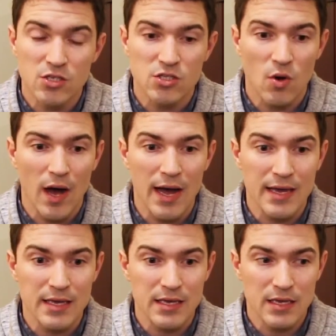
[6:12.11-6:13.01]
So
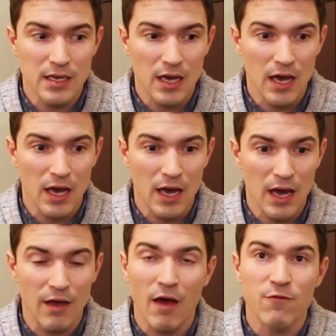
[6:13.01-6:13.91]
I
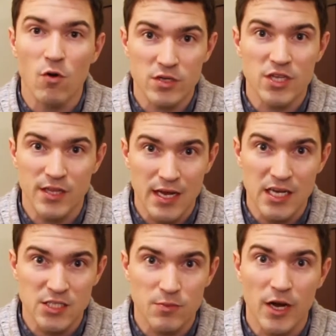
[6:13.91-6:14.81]
I, I focus on the
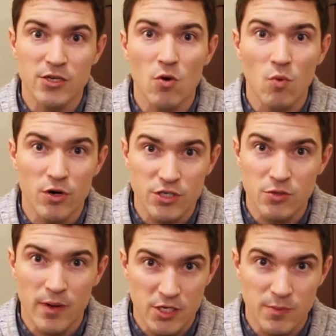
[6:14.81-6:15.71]
customer. I don't worry
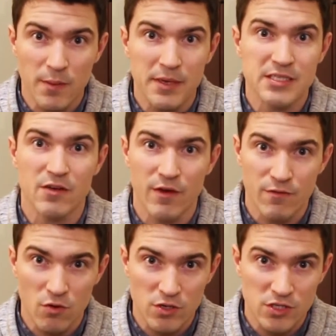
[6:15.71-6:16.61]
too much about myself. I
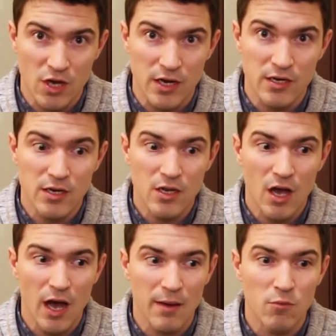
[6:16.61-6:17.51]
focus on
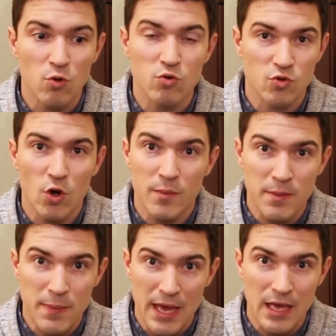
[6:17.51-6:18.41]
um, who's going to
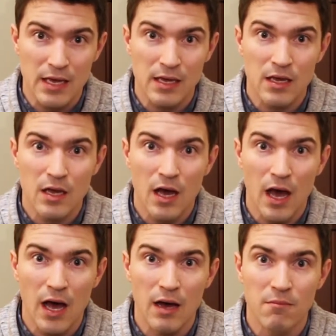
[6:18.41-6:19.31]
be paying
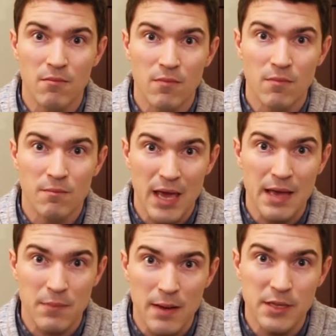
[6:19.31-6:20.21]
um,
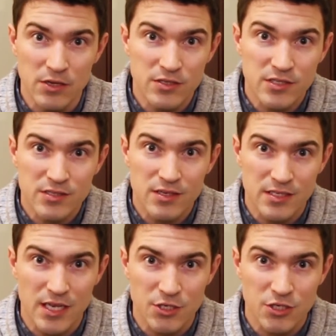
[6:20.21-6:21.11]
paying my bills
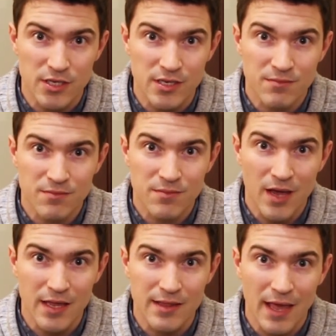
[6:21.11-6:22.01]
essentially,
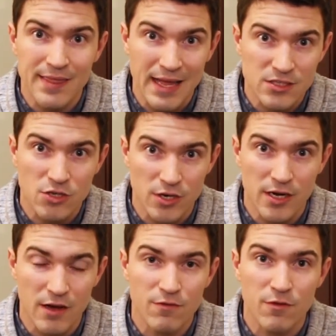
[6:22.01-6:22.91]
and and that's good
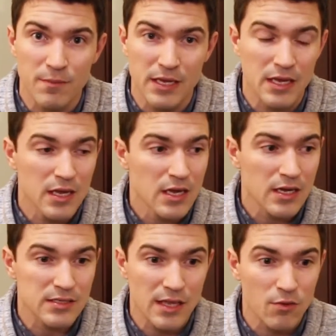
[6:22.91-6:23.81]
enough for me.
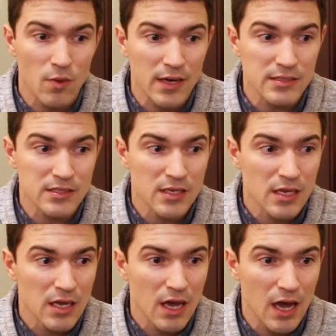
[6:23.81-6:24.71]
Because
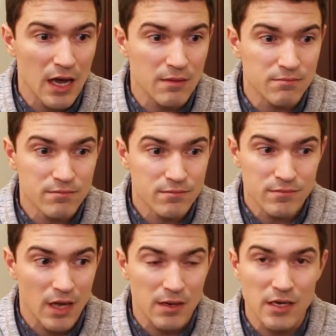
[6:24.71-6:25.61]
otherwise, um,
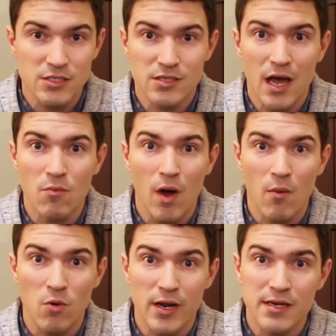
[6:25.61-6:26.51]
I, just I,
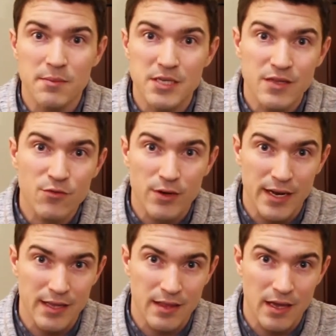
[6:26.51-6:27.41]
I won't end up
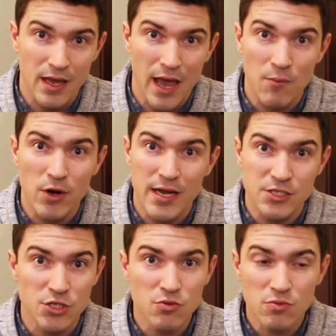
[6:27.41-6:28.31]
delivering anything. And when I
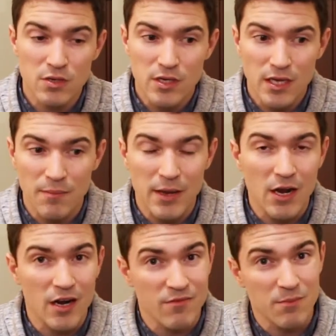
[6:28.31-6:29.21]
do, it may
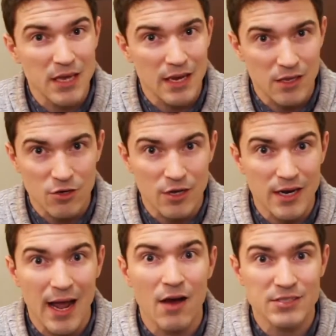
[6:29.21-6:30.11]
not even be any
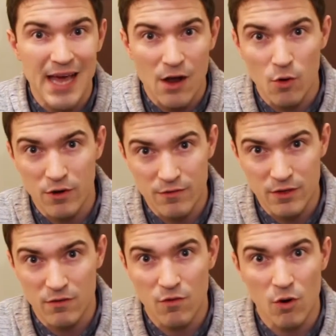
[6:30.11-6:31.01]
good. And how's that going to
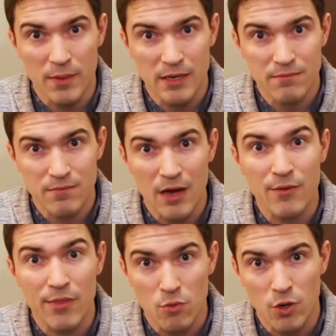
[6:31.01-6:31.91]
feel for me?
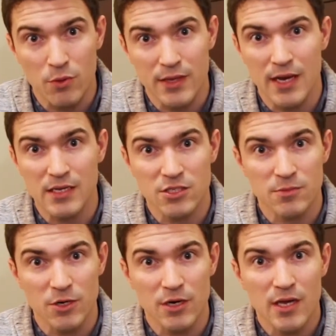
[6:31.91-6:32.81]
I'd rather work with the
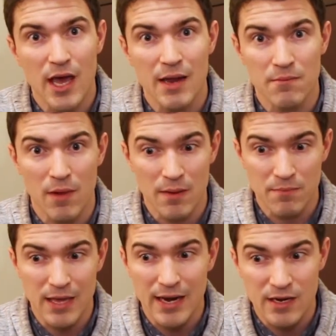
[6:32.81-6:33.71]
customer and,
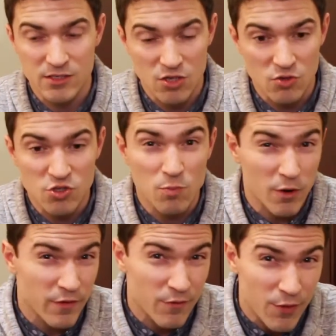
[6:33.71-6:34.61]
and get it as close to
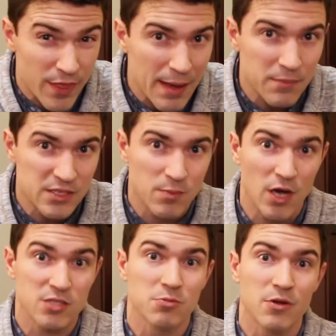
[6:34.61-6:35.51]
perfect for them as
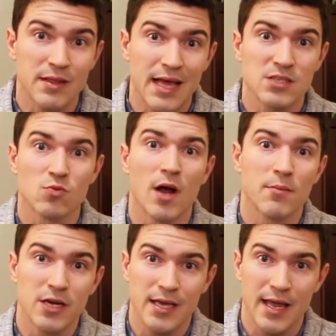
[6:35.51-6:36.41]
possible, and that's where
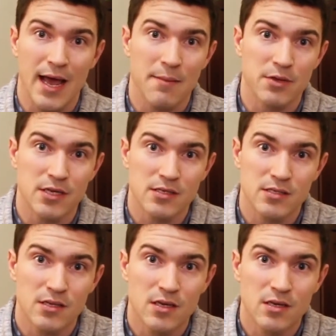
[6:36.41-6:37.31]
I'm going to get
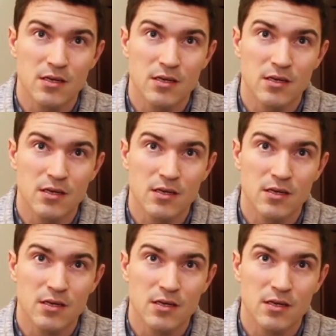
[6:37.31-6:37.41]
happiness.